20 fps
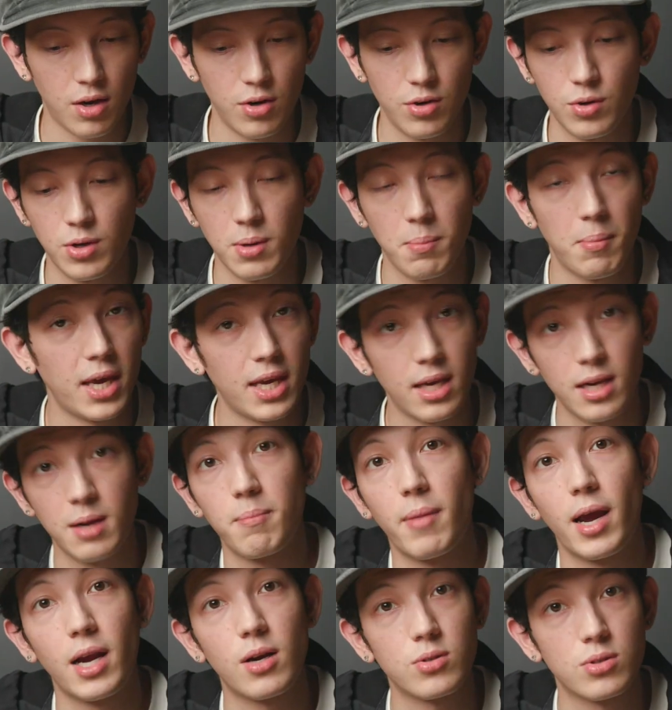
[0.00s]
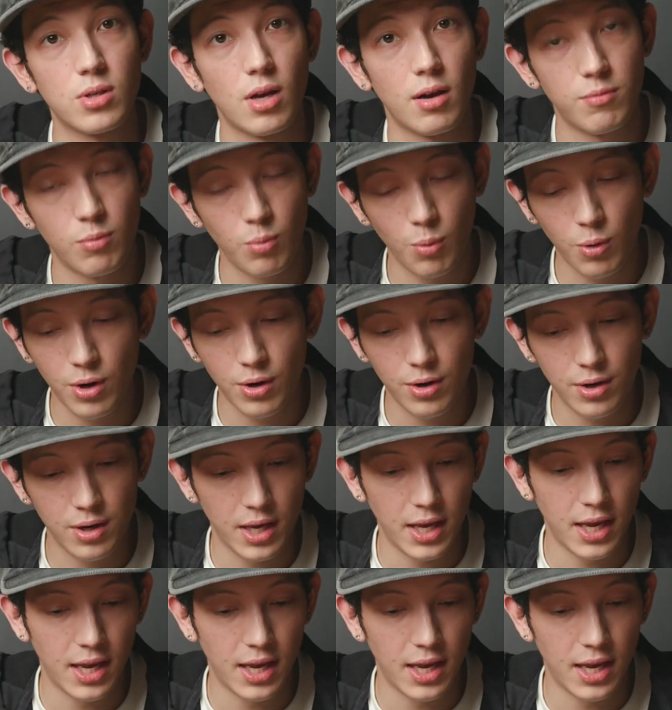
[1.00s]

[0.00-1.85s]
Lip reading: or you can make it in Microsoft Word,